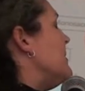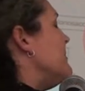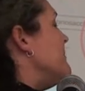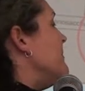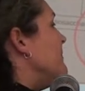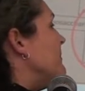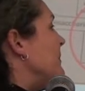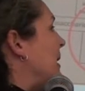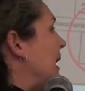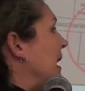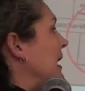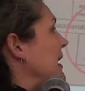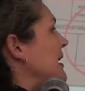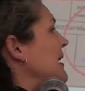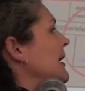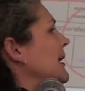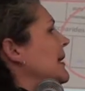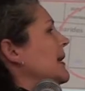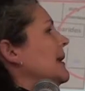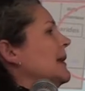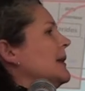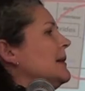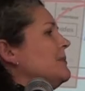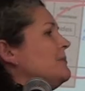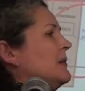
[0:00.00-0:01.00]

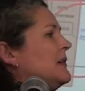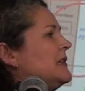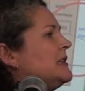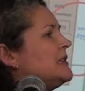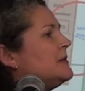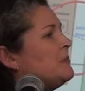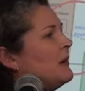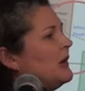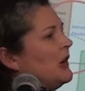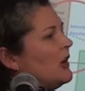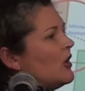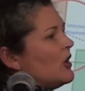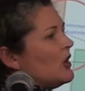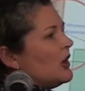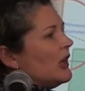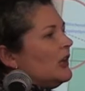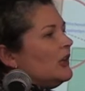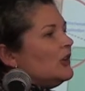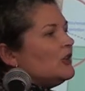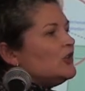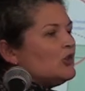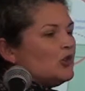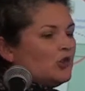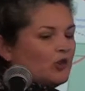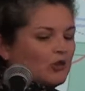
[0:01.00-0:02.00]
mainly lipids
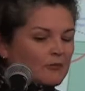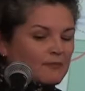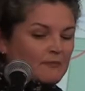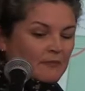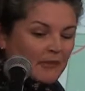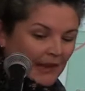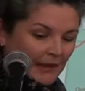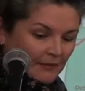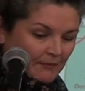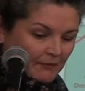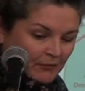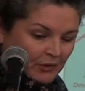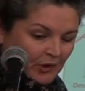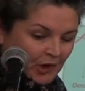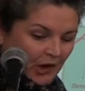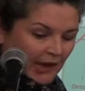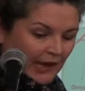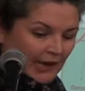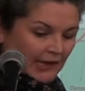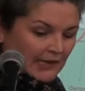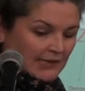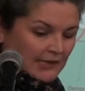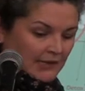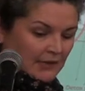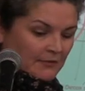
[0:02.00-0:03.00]
belonging to
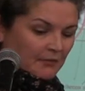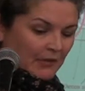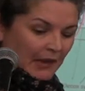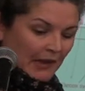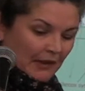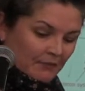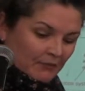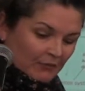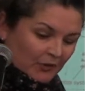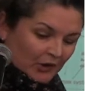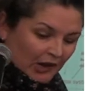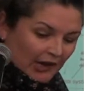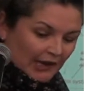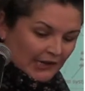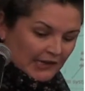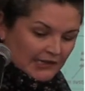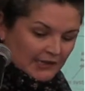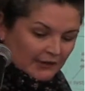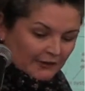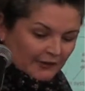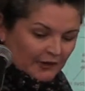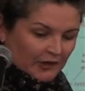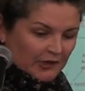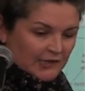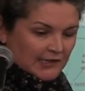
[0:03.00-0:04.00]
membranes and membrane
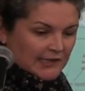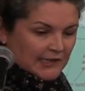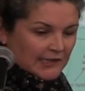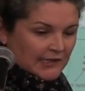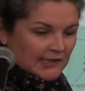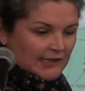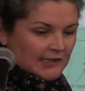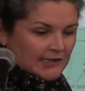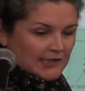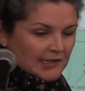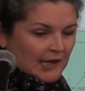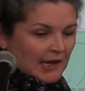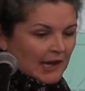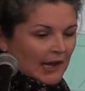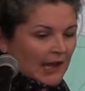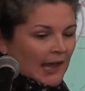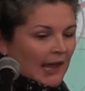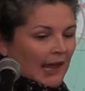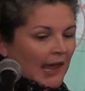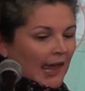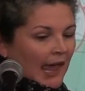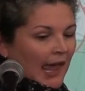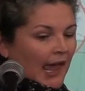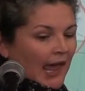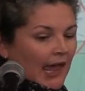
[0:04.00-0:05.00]
differences,
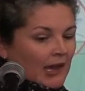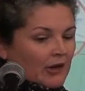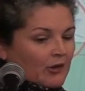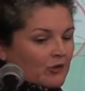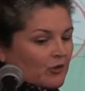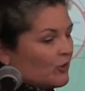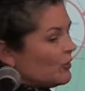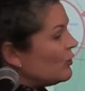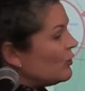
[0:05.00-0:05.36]
and